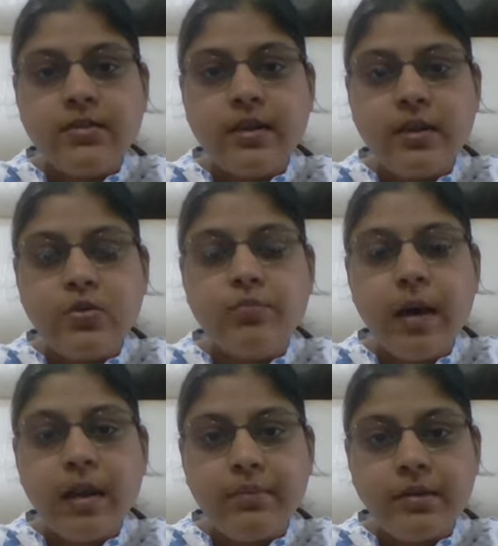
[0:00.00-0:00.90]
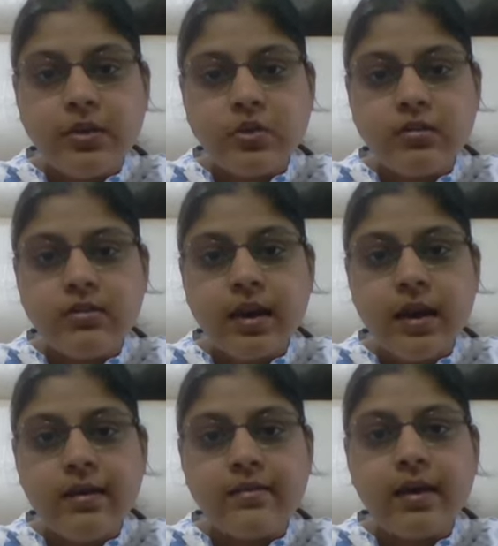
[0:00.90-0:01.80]
leading to palpitations
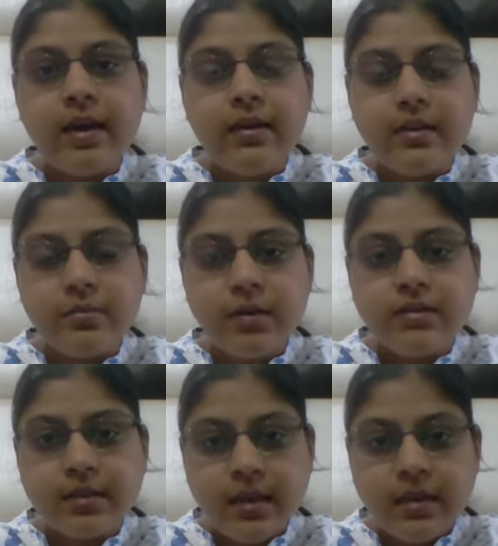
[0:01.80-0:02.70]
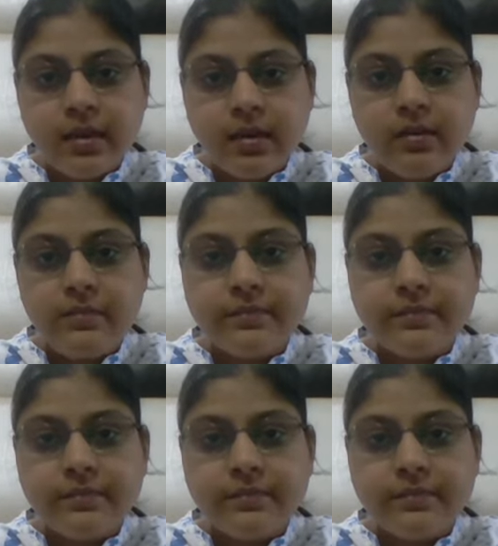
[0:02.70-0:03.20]
and arrhythmias can occur.